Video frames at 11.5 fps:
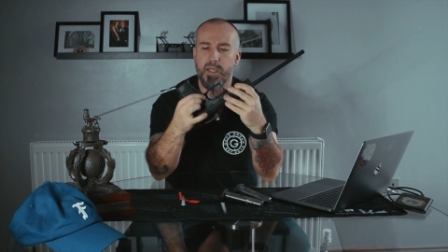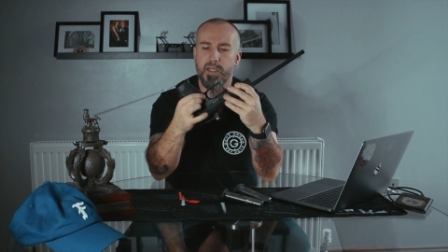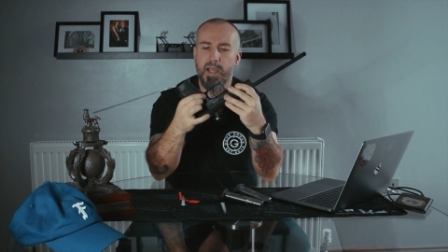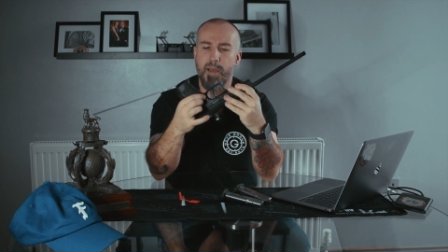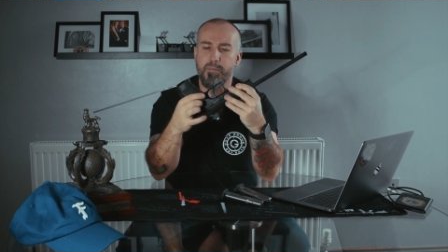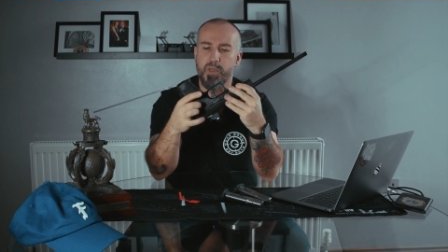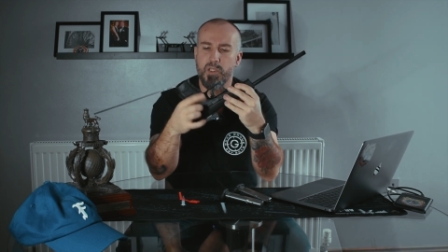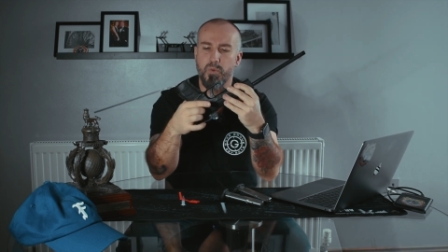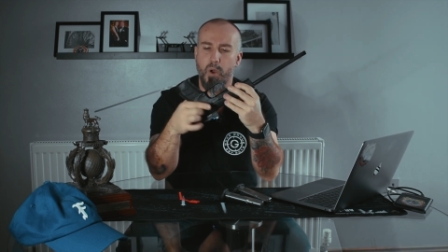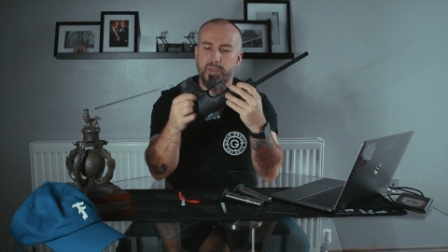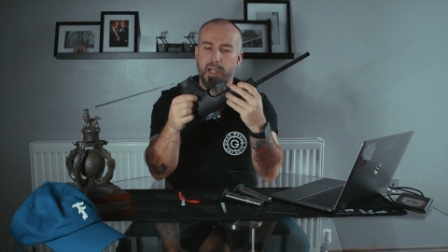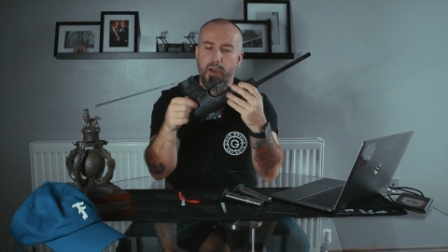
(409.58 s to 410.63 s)
can be
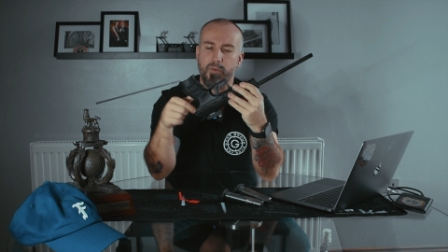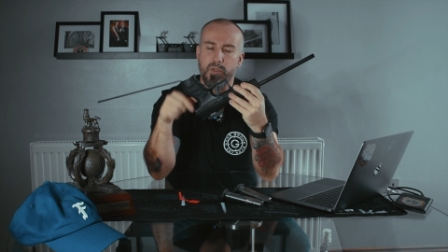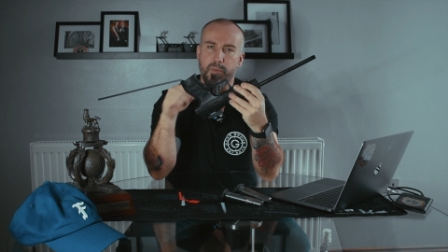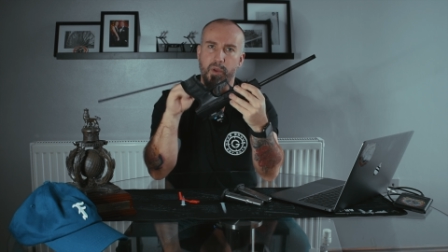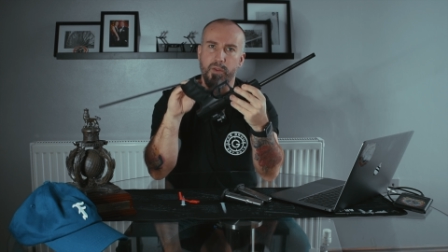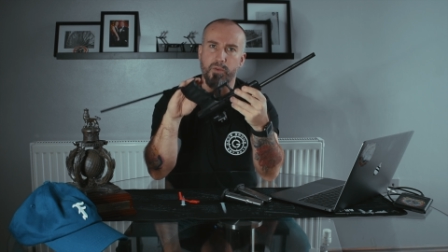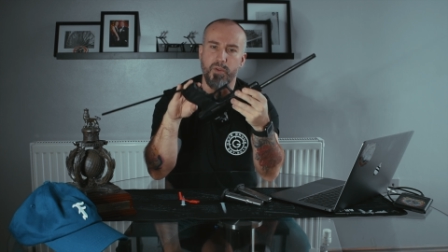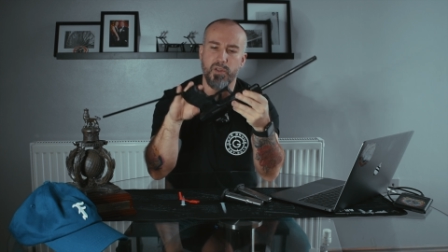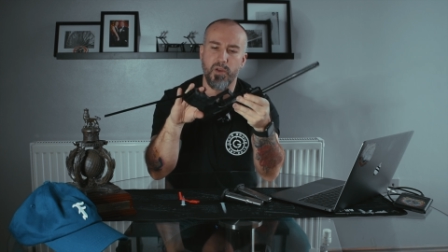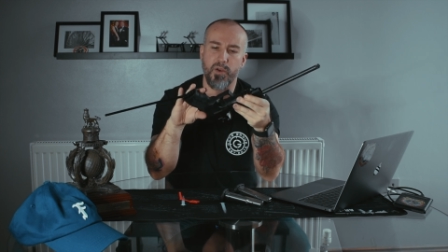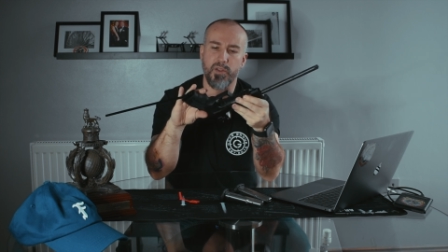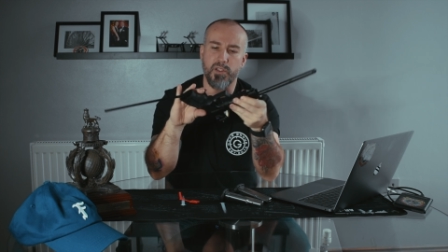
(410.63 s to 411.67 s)
swapped out to be on the other
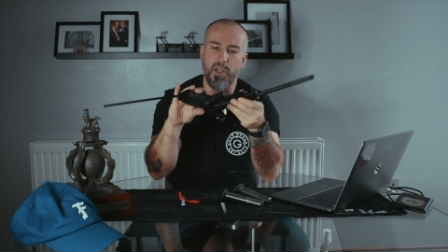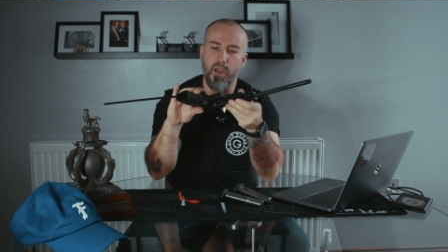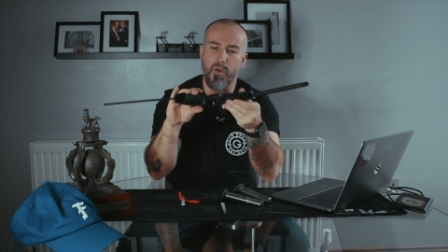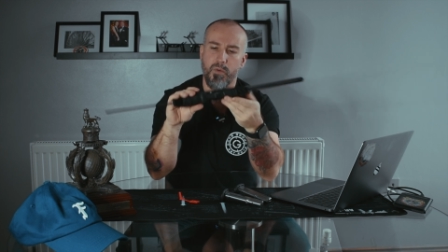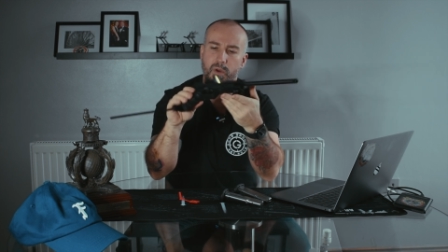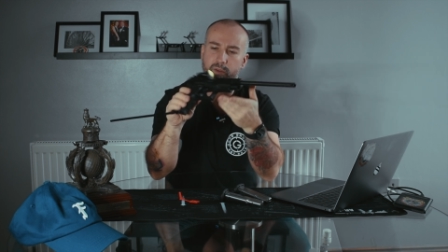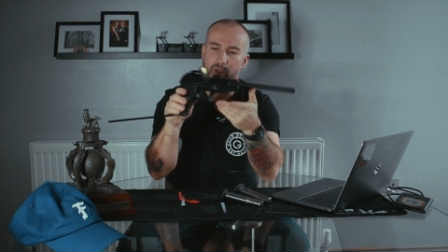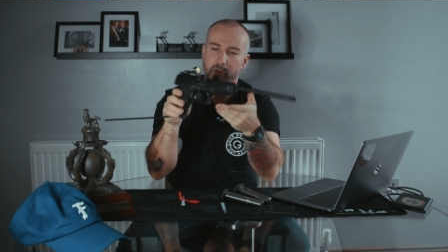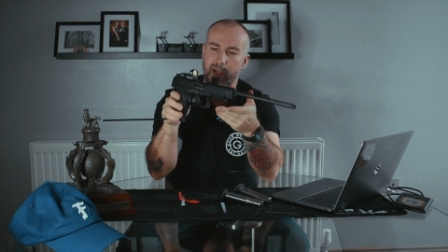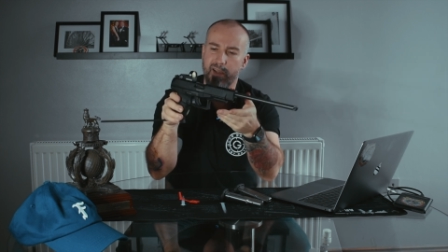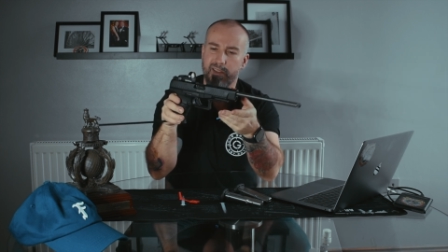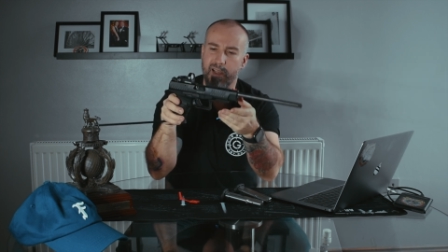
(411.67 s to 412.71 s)
side, so I do
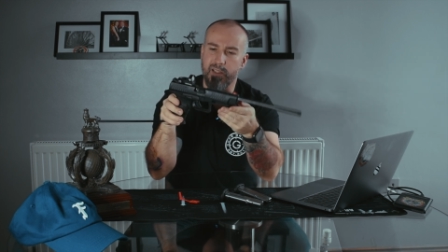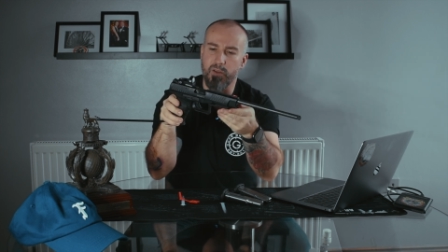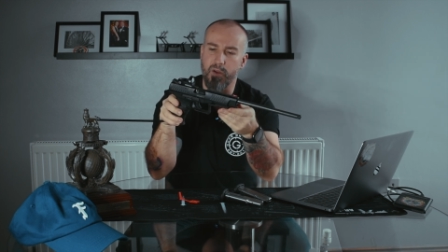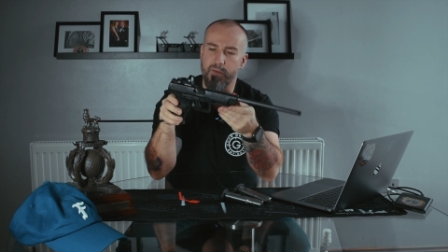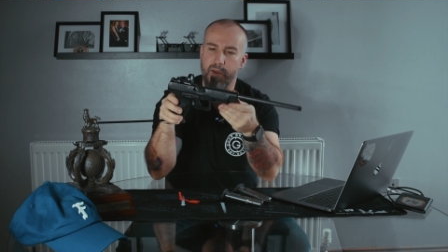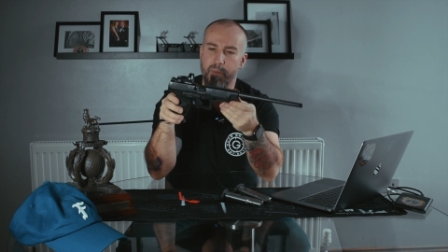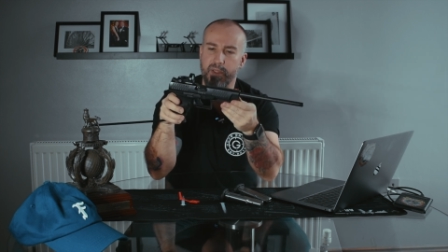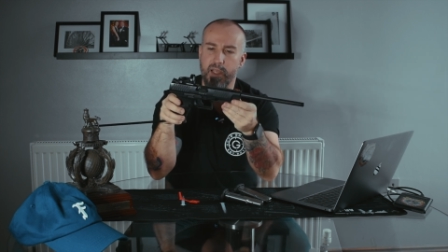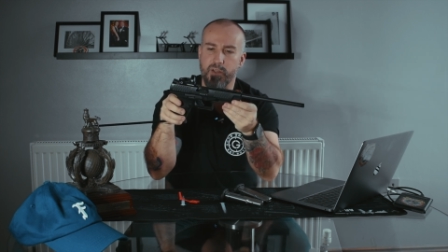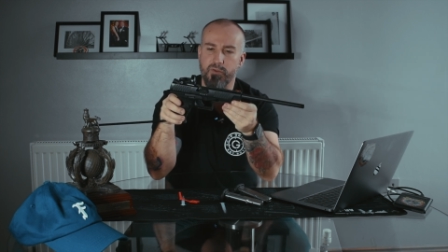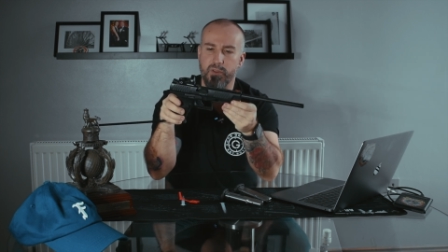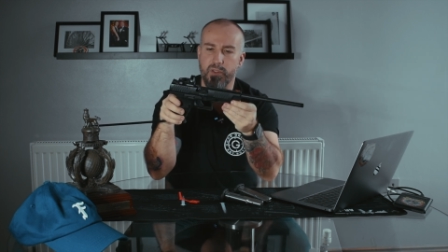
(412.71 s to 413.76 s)
class that as kind of
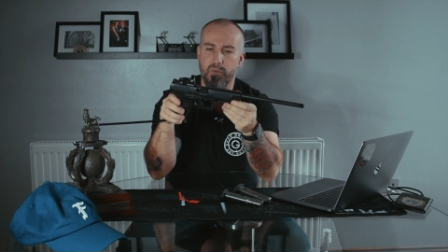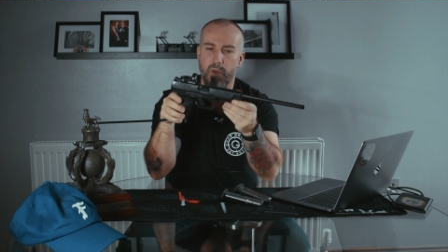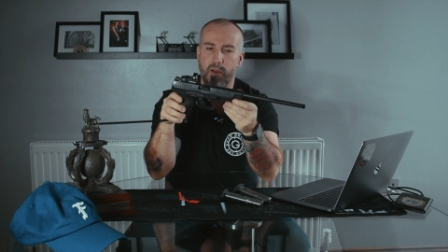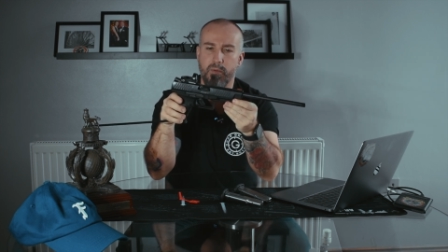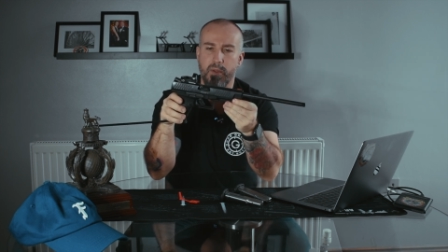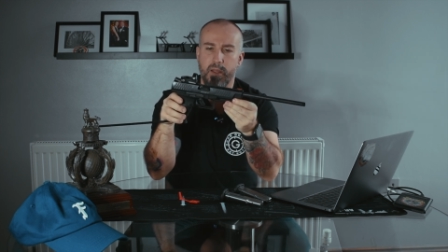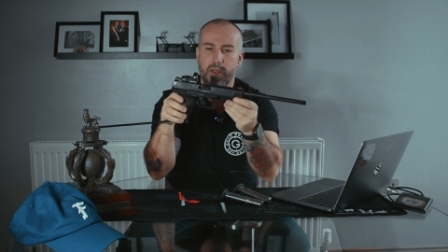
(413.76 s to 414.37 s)
ambidextrous as well.